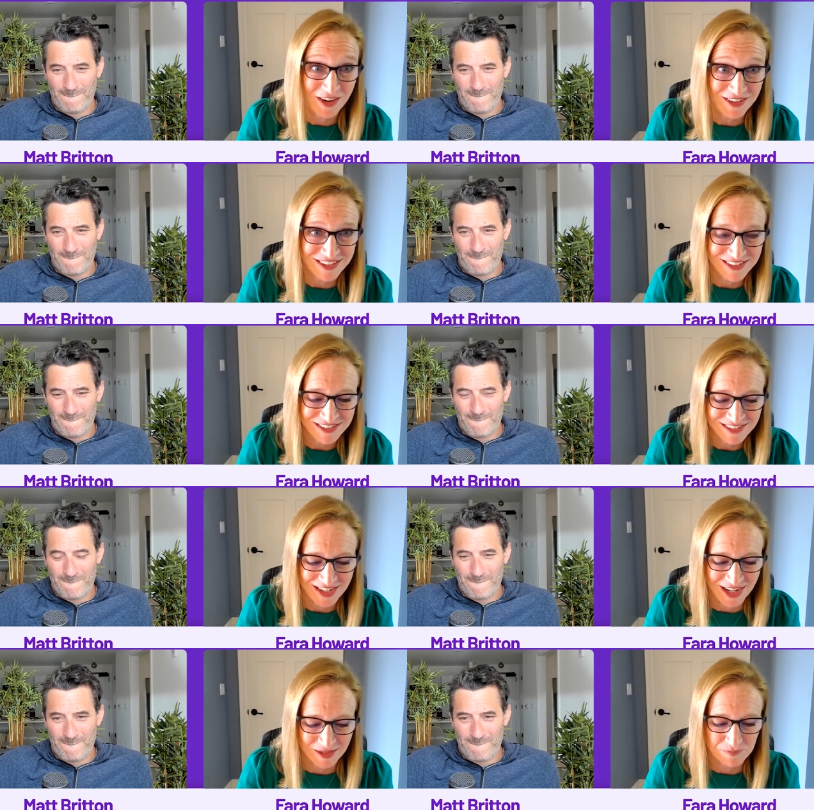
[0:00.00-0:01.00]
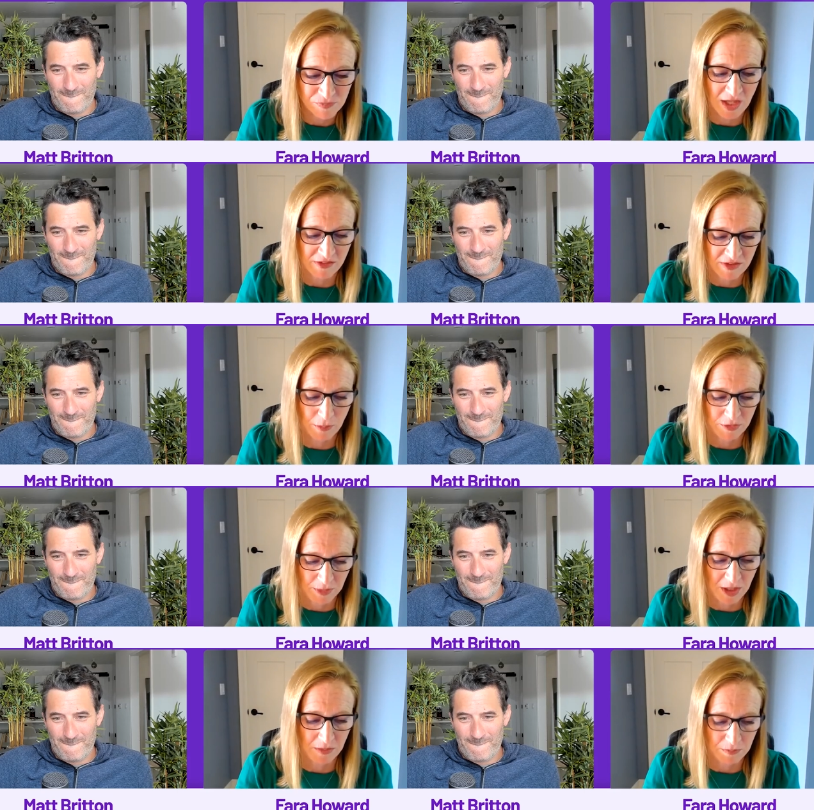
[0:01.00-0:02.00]
Speaker 1: on, um, it's helped
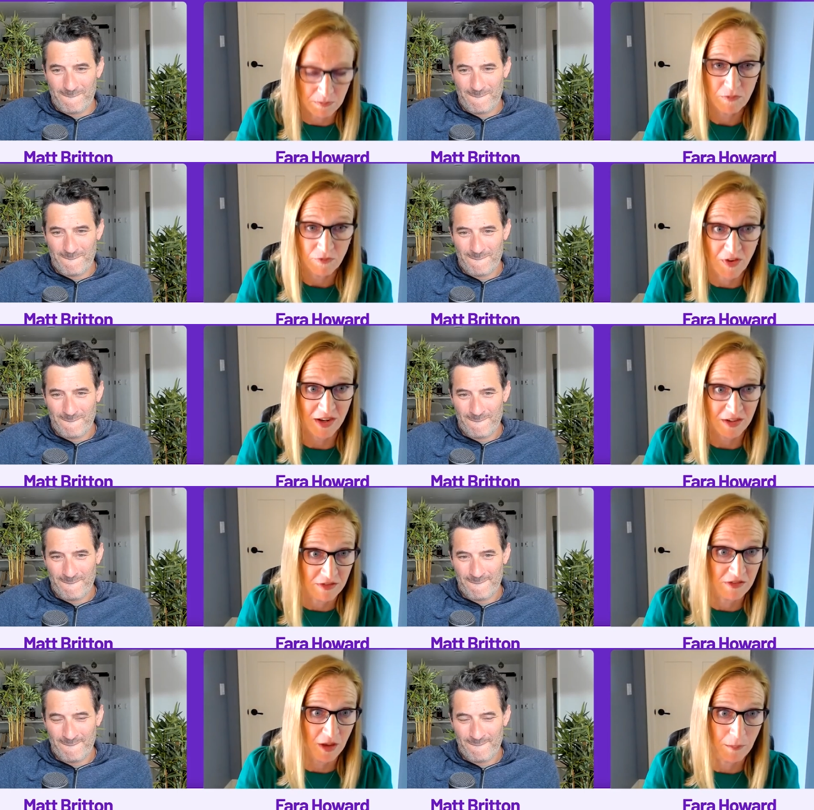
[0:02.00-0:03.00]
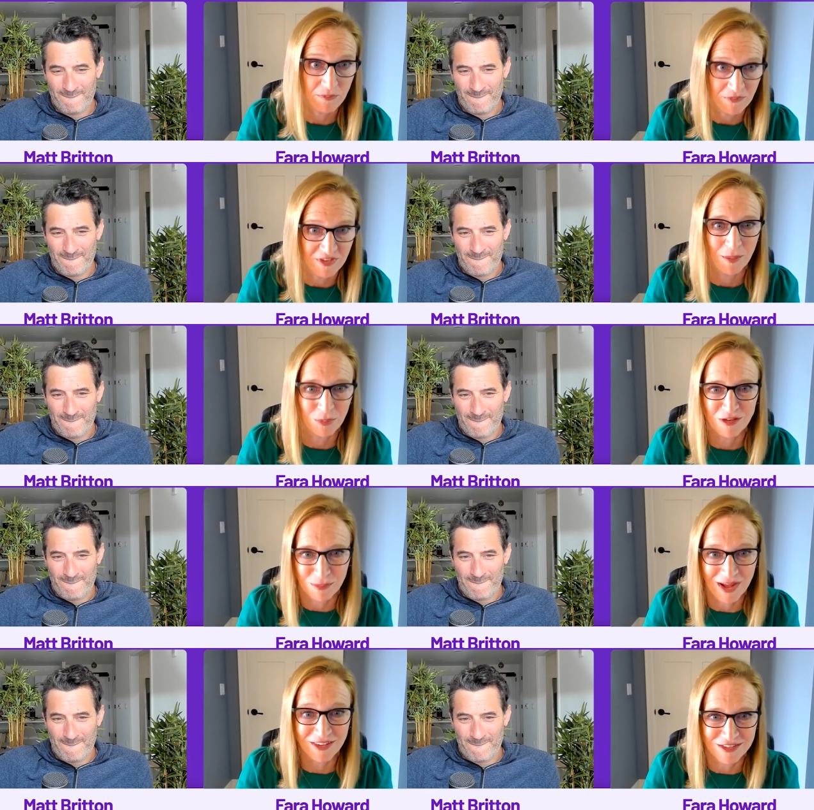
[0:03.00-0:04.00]
me find some semblance of
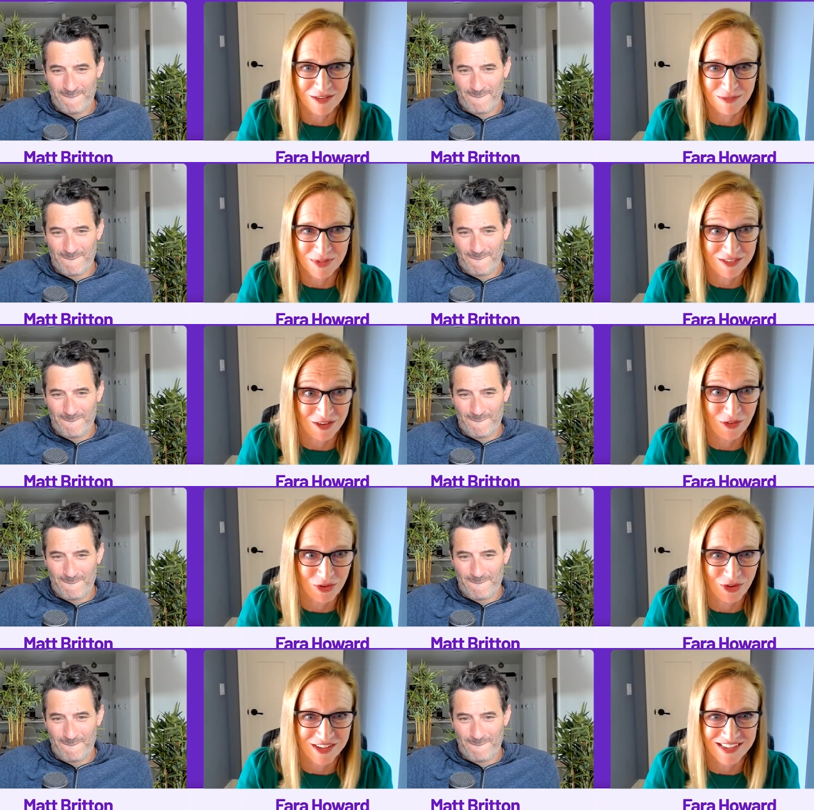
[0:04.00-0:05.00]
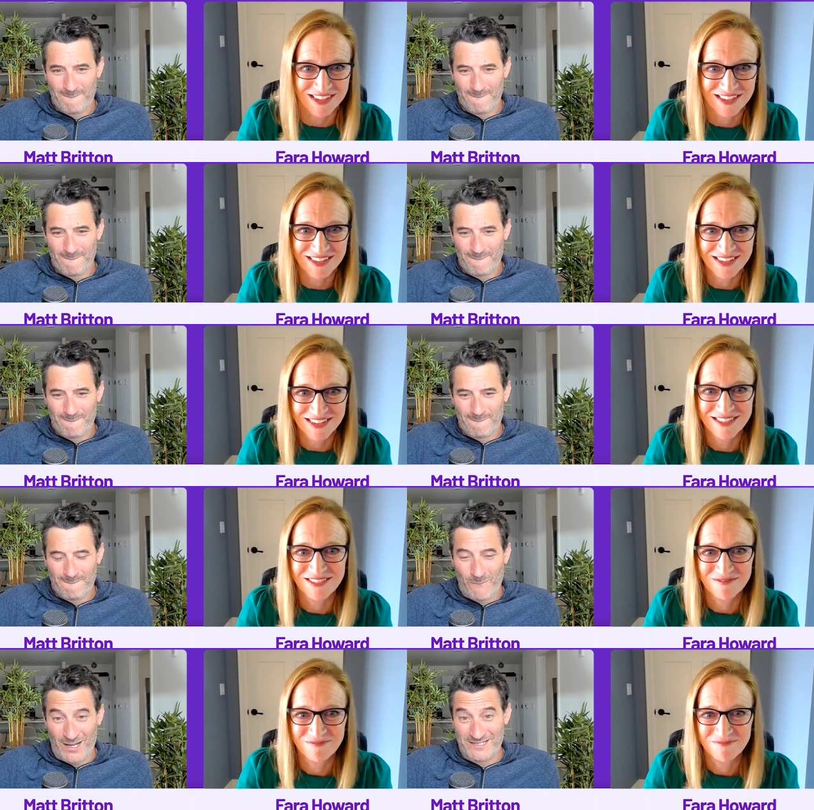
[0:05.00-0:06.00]
balance amidst all the crazy.
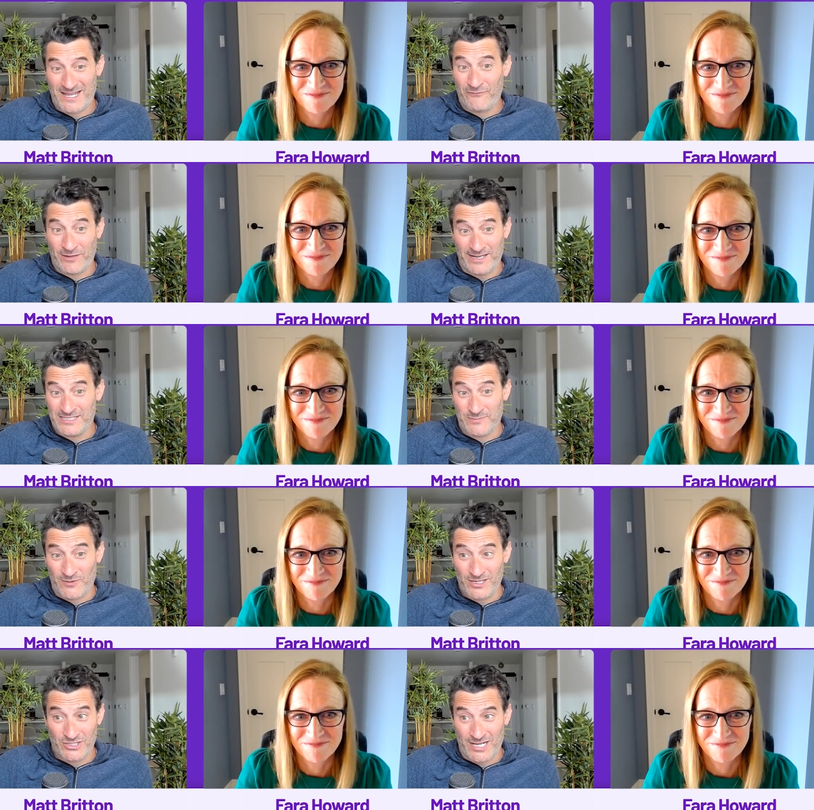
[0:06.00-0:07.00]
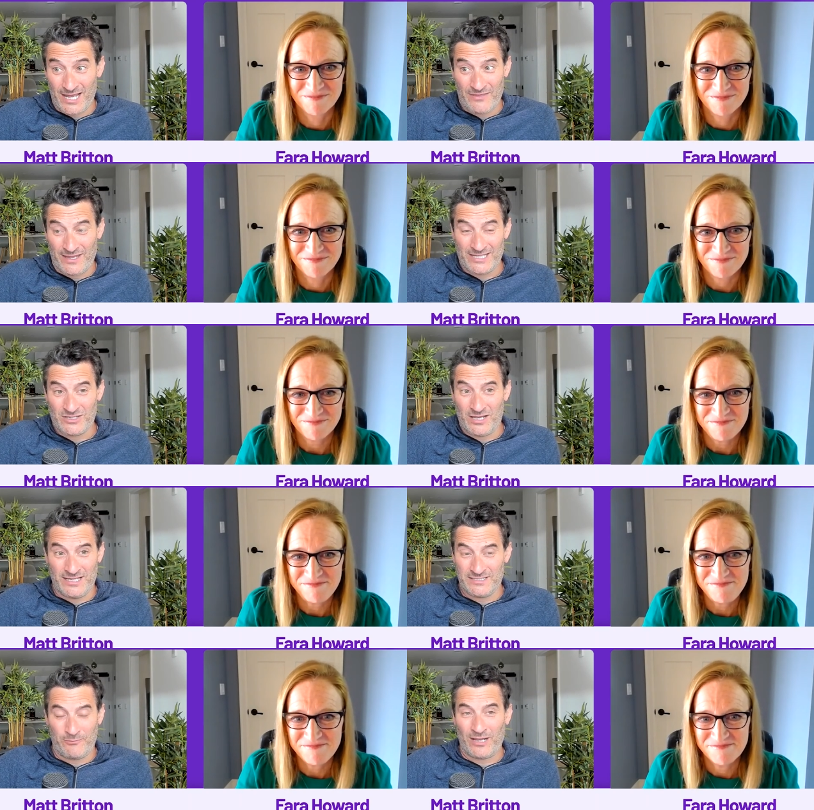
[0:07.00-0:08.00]
Speaker 2: Well, it's definitely inspiration. I think it's
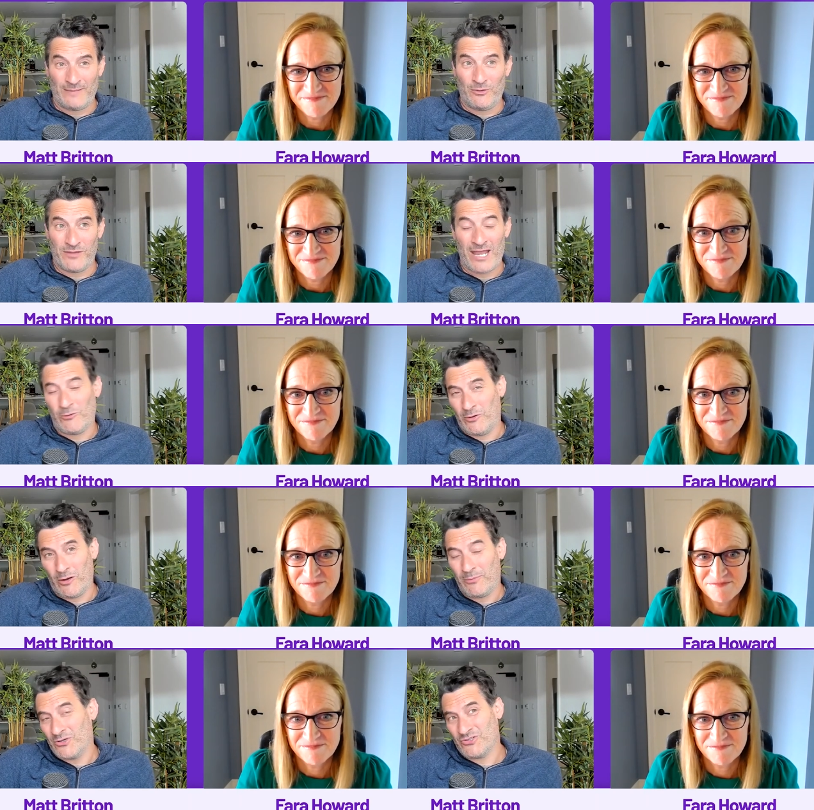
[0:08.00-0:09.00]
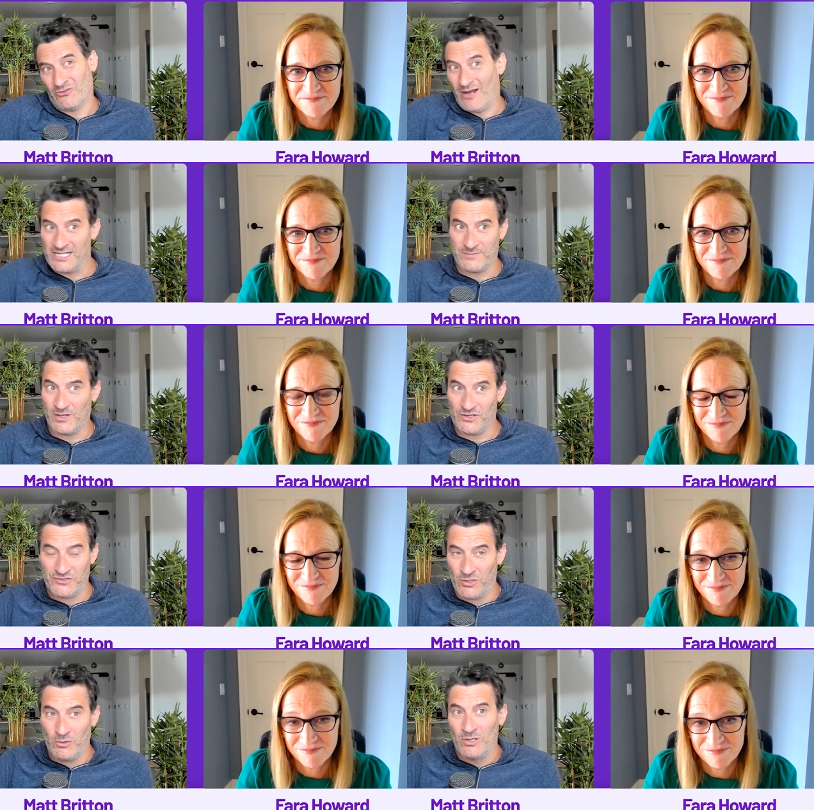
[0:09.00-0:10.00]
it's applicable not only to our personal lives but
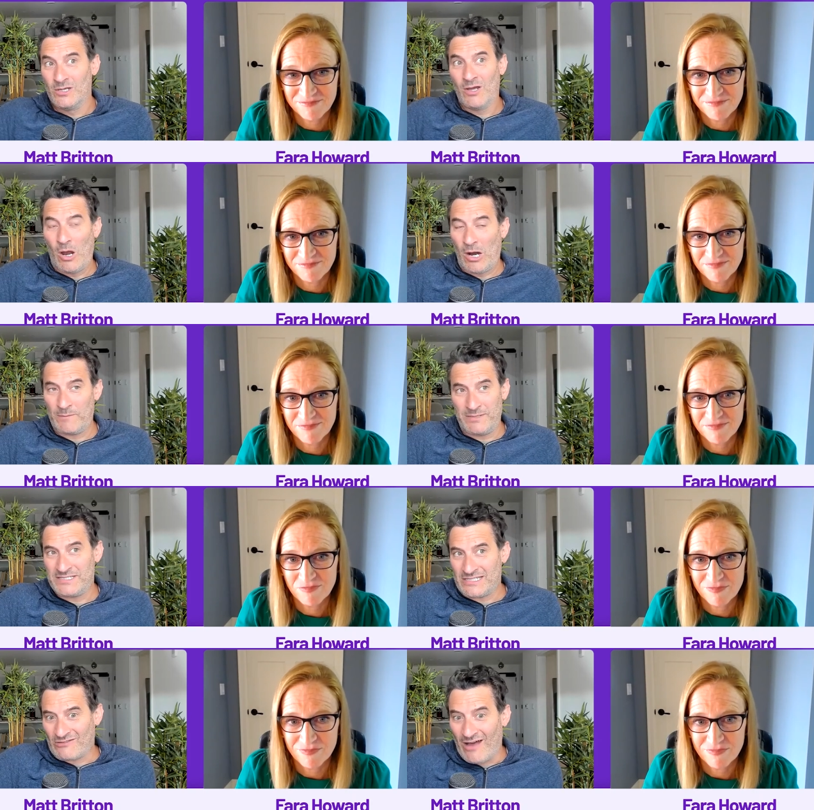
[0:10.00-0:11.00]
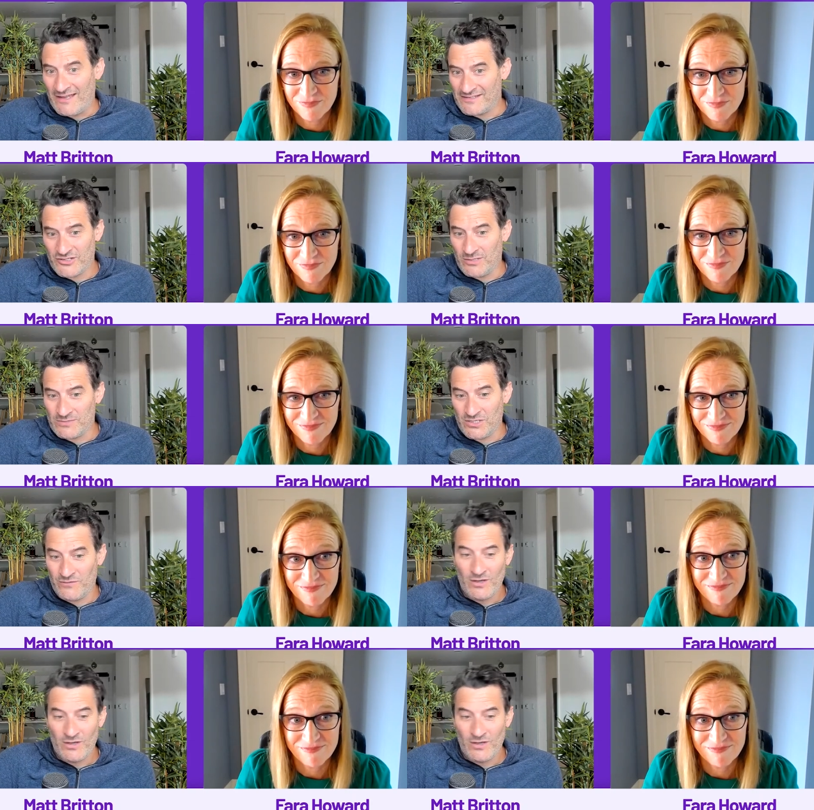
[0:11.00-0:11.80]
also our business lives in terms of